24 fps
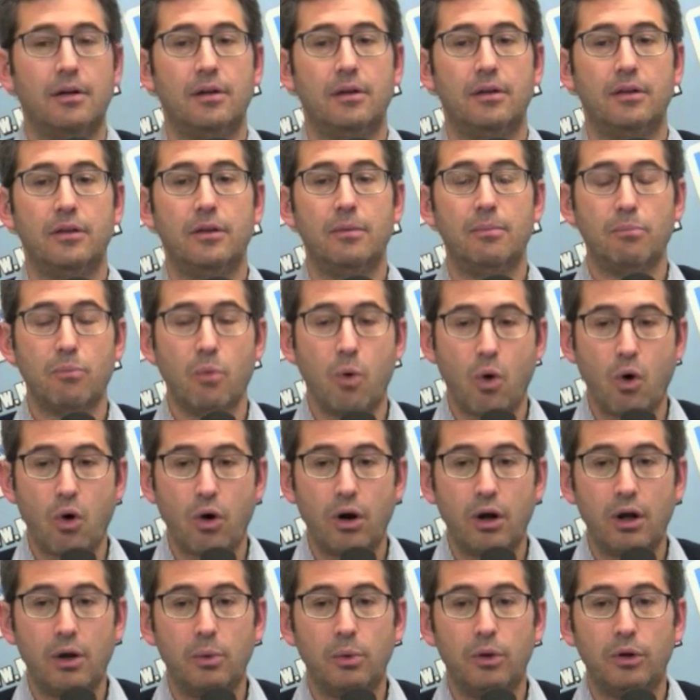the
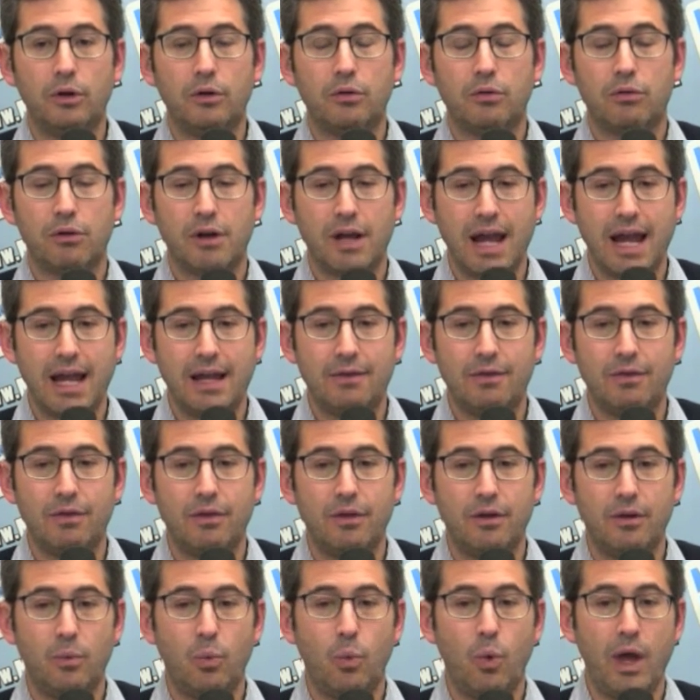more it will create
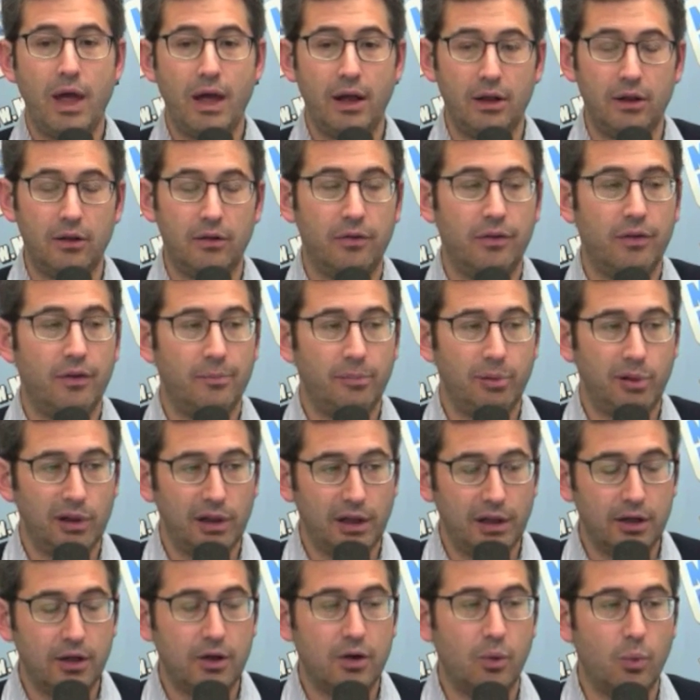the will, the
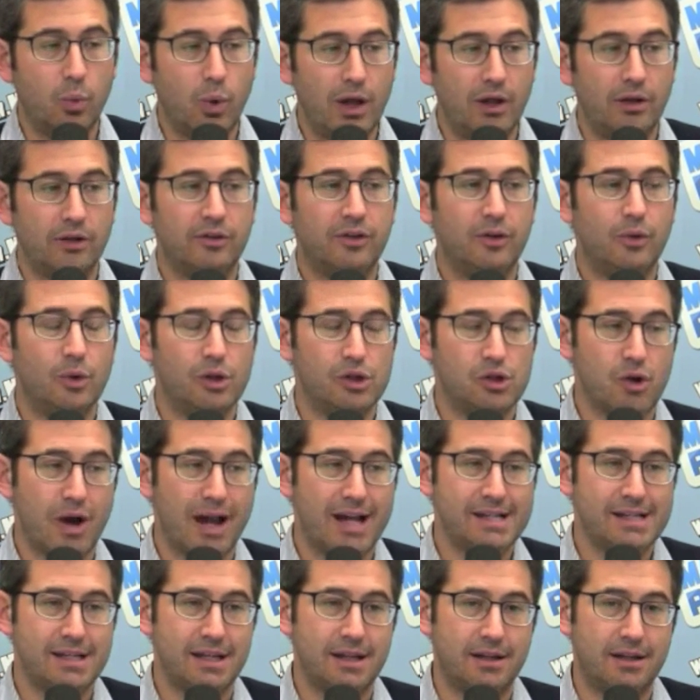political will to
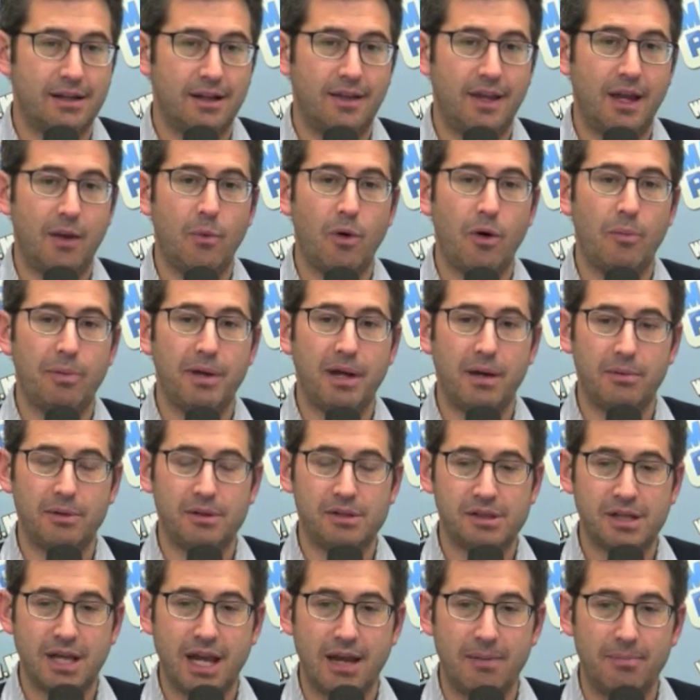address it, and they won't be able to
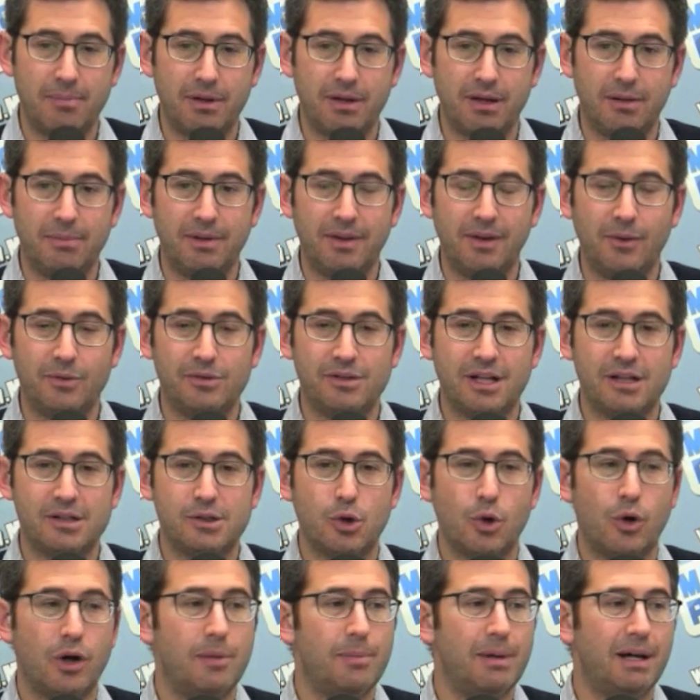escape it. I mean, there was that
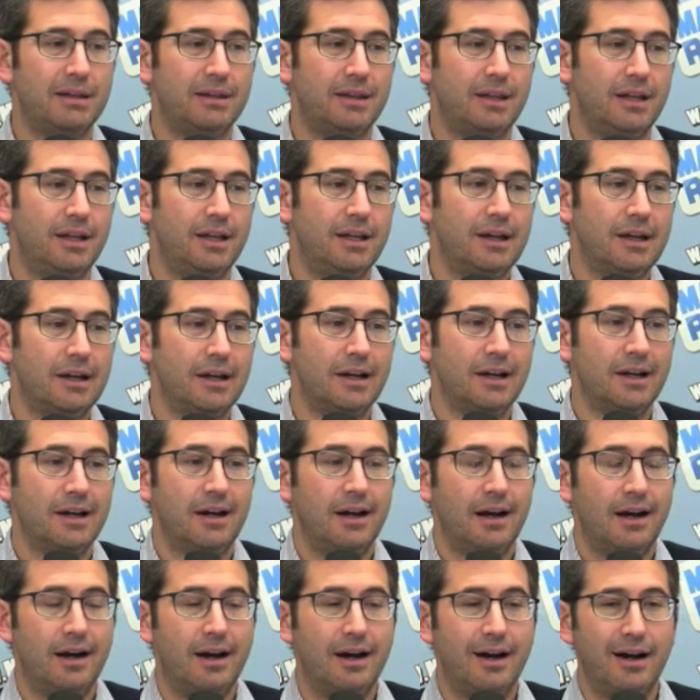story about the
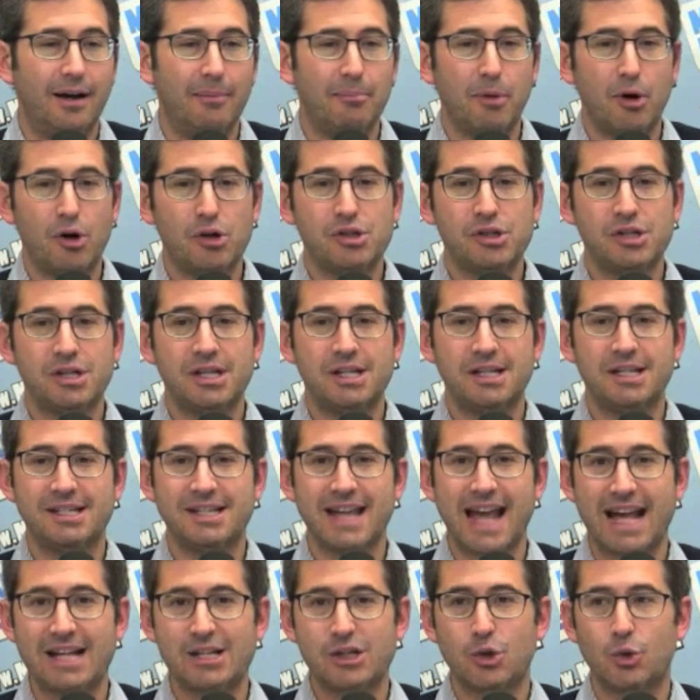uh, emergency
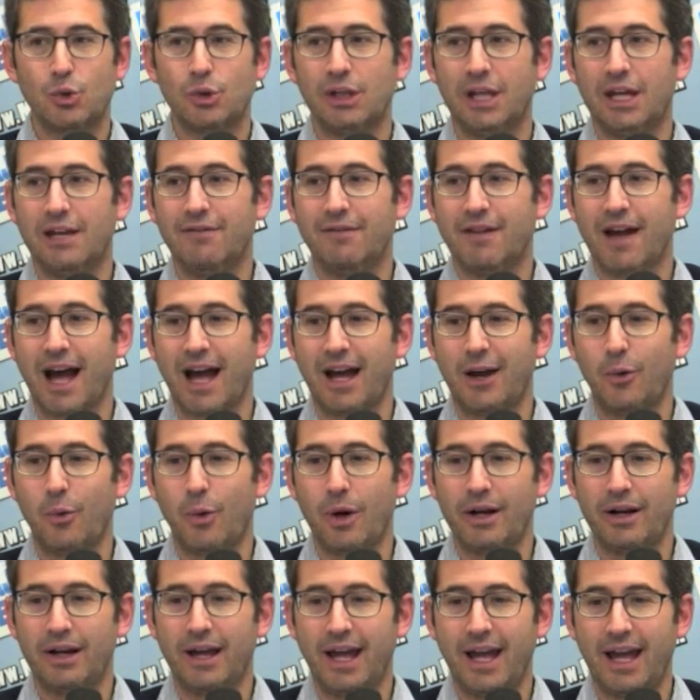disaster relief guy who
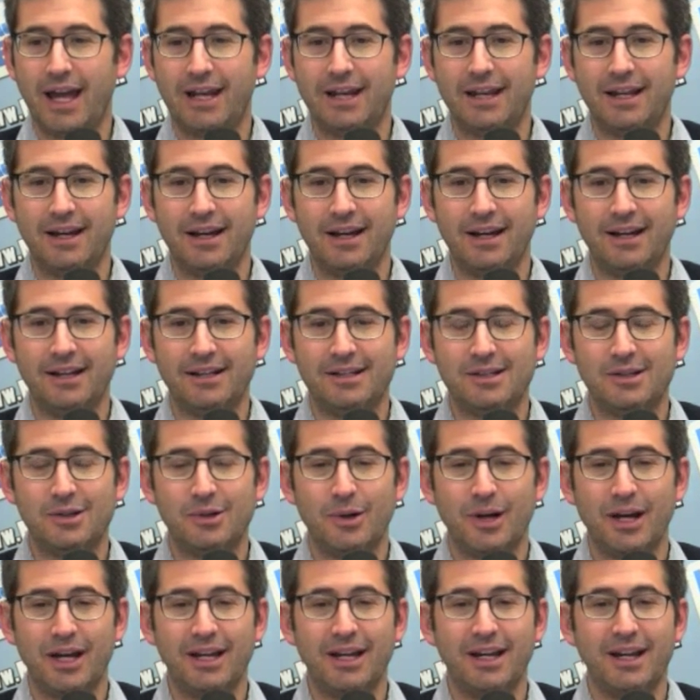went ahead uh,
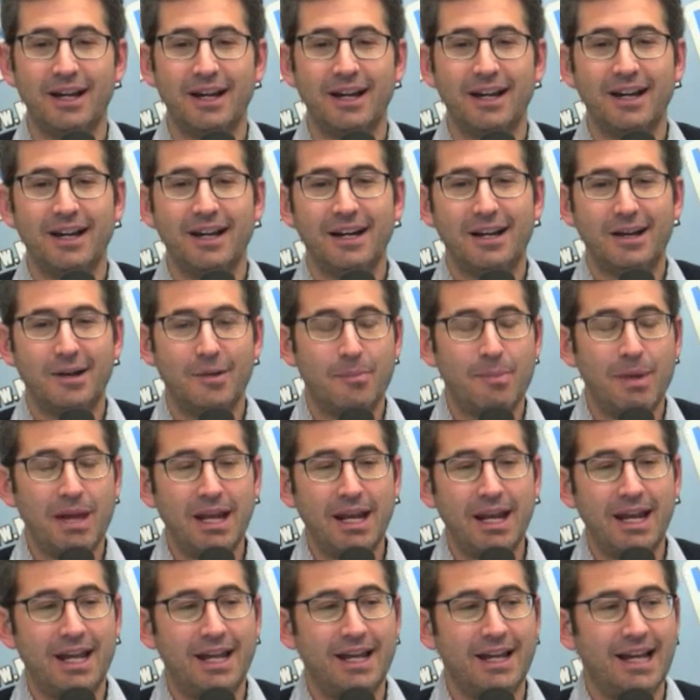to a
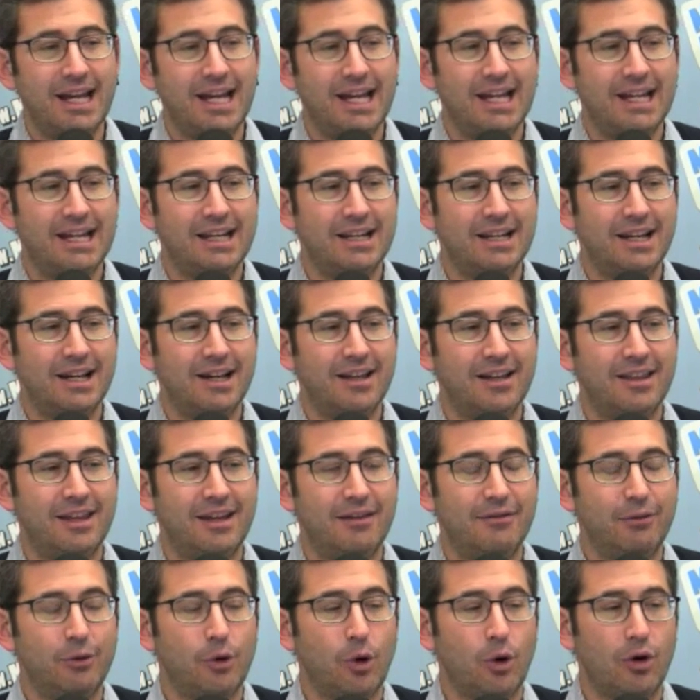committee in uh,
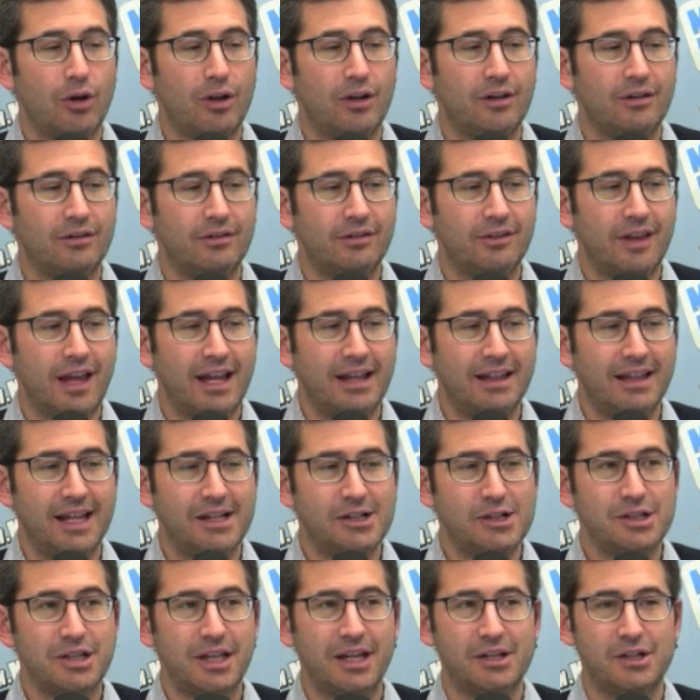the Florida state
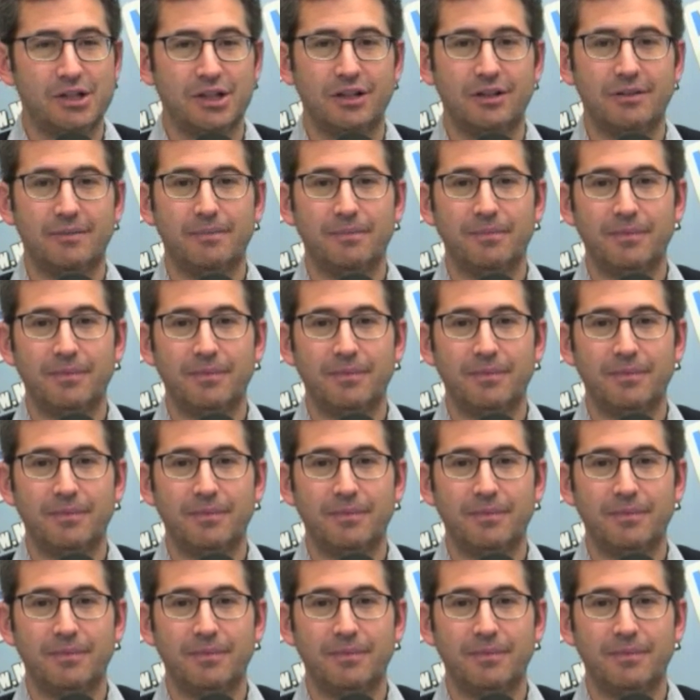legislature